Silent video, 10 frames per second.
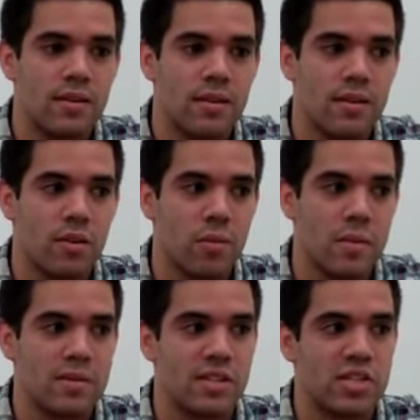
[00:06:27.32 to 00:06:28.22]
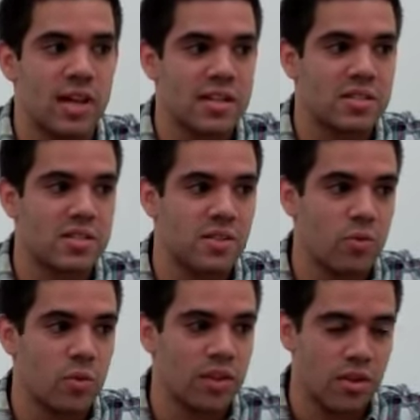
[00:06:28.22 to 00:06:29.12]
you know maybe Digitas doesn't
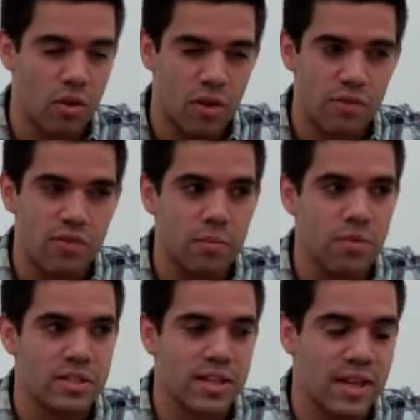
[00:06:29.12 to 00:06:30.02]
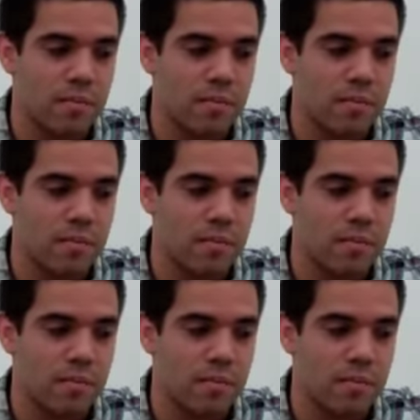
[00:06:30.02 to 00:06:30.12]
really know of per se,